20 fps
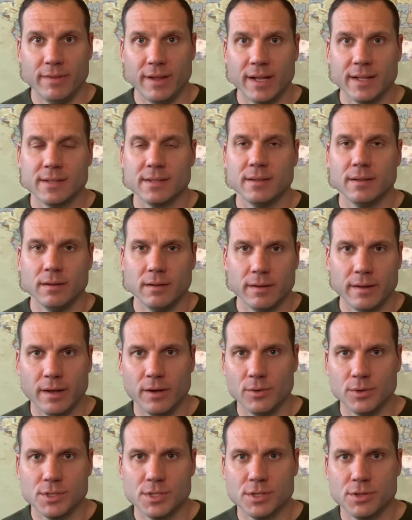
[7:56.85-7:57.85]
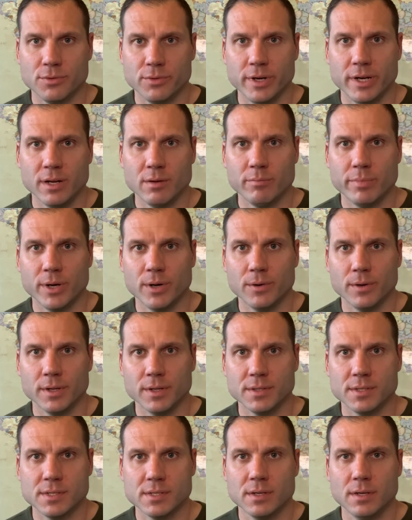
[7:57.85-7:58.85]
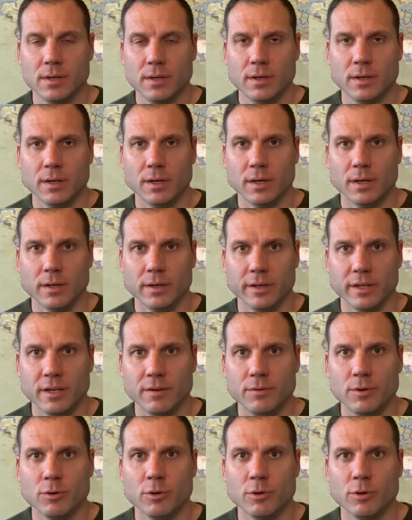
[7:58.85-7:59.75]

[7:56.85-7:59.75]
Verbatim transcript: That Those three components uh, give you a